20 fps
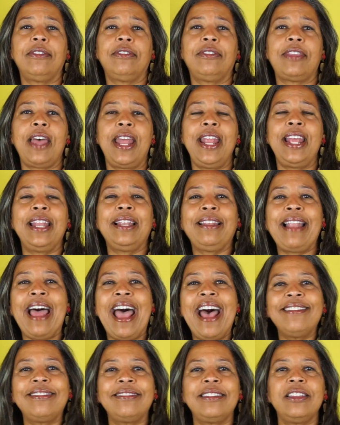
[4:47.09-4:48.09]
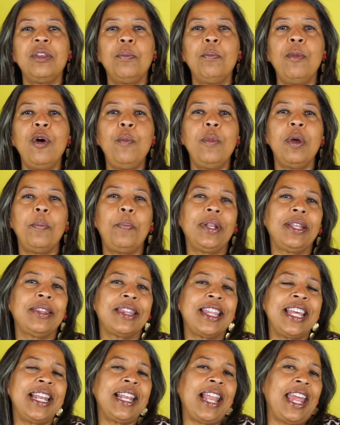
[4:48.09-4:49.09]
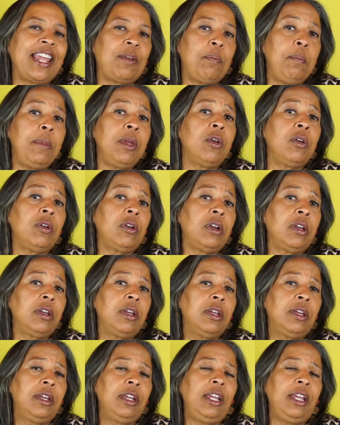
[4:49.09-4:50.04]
is that it lasts in the moment, but then like milk,